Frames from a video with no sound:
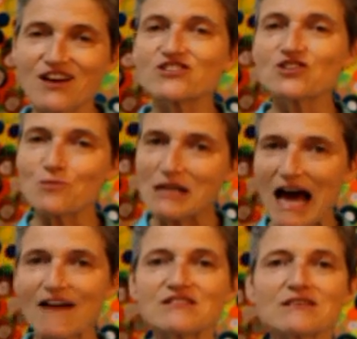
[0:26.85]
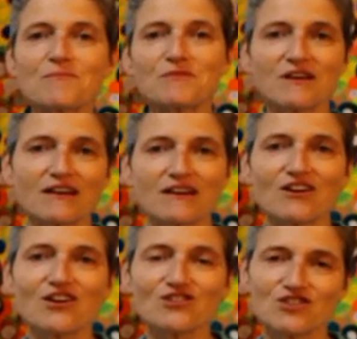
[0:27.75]
so you will have something
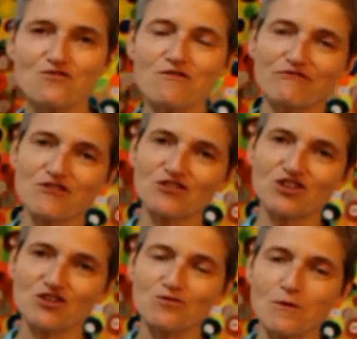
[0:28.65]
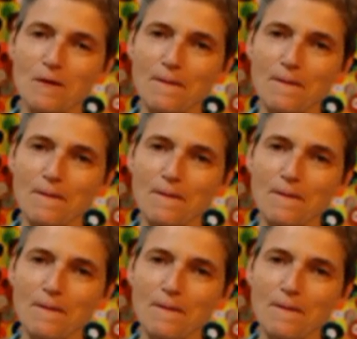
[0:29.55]
to refer to.